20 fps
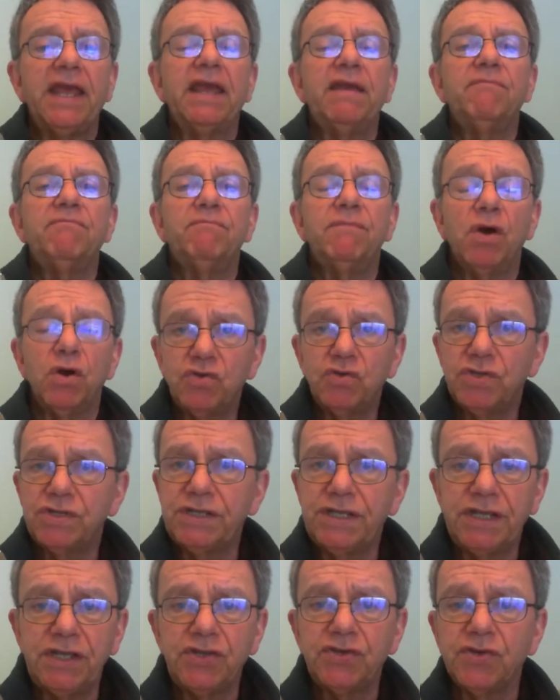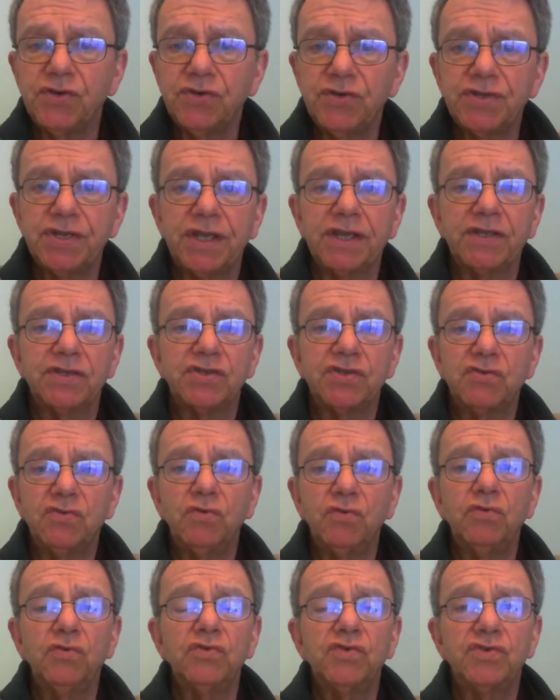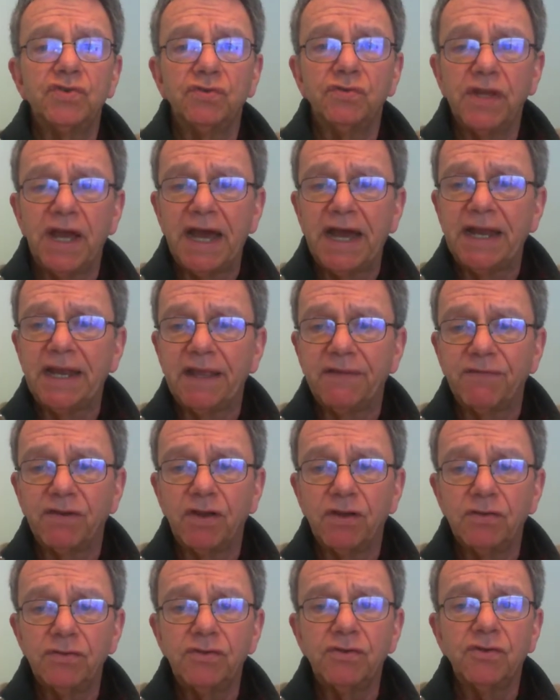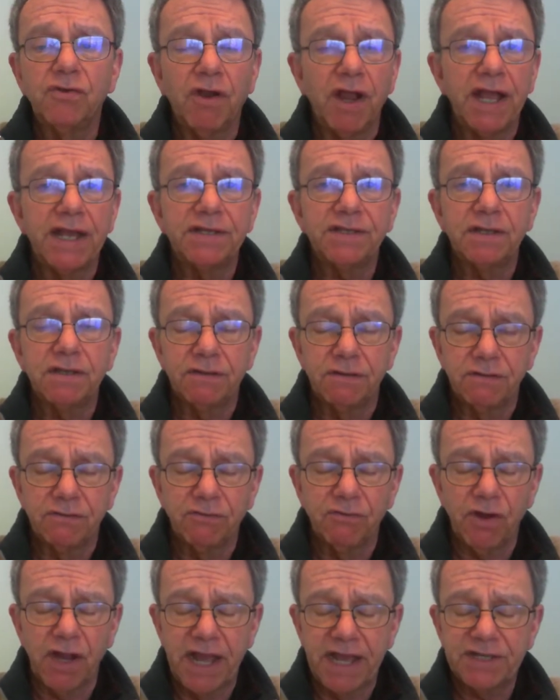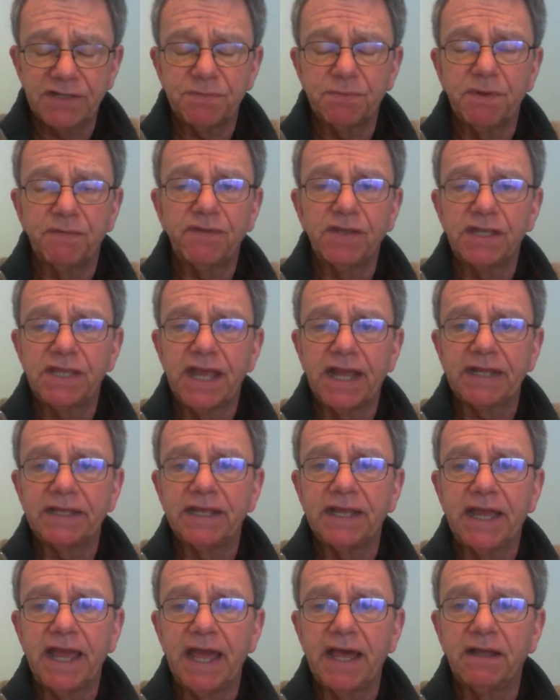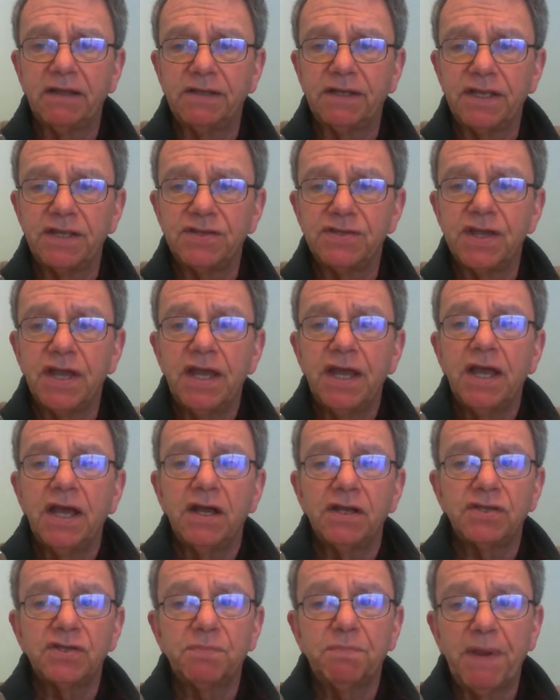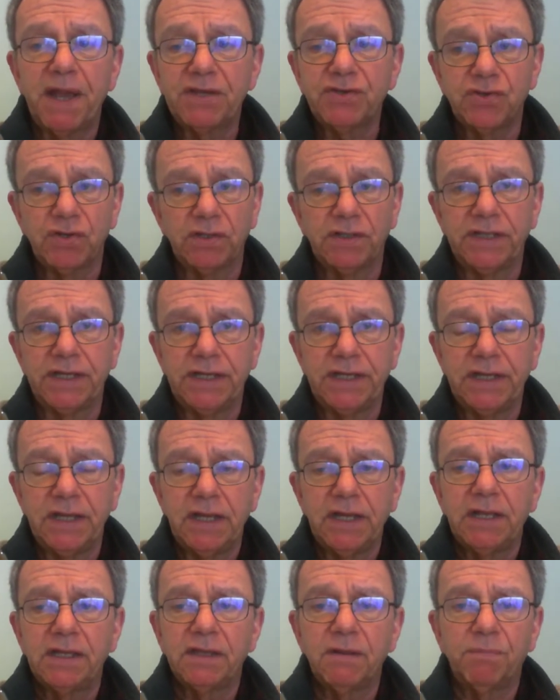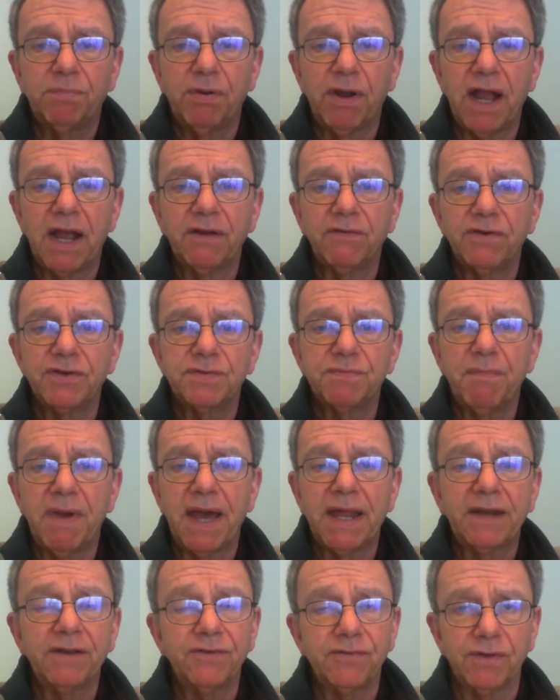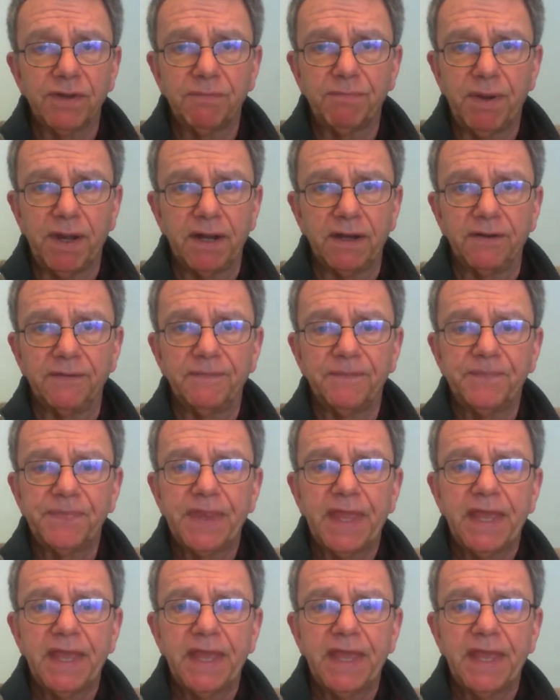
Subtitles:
and most teachers and schools do not have a good grasp of the technicalities, especially the progress monitoring part.